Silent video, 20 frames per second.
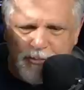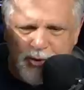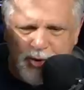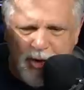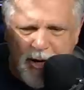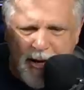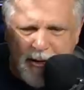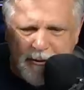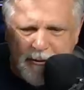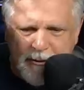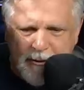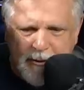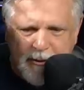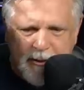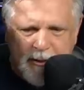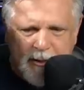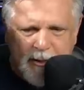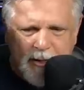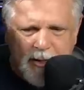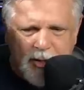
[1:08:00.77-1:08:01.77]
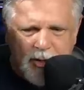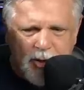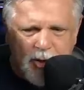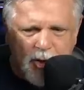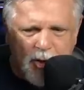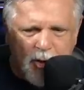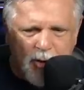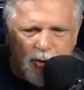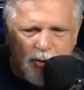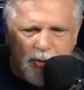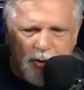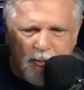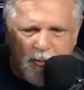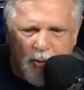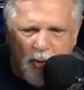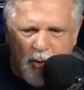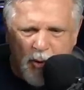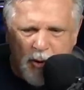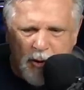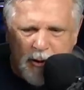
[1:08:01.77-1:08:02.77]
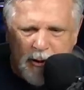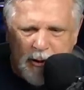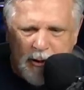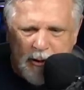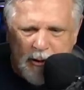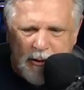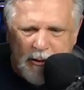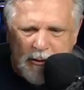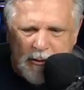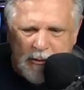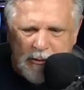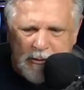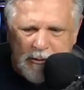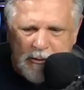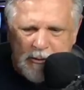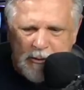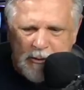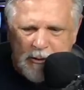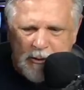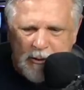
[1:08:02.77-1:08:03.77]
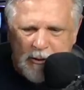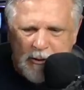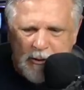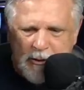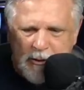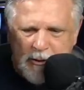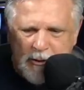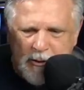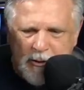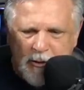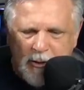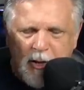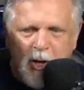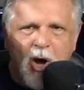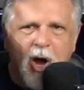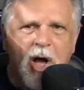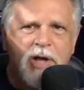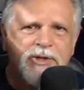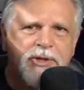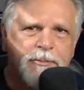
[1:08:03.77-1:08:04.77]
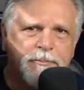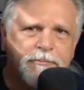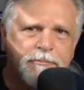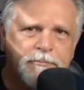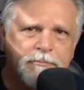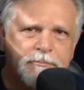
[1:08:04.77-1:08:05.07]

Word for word: chat. Your support is awesome.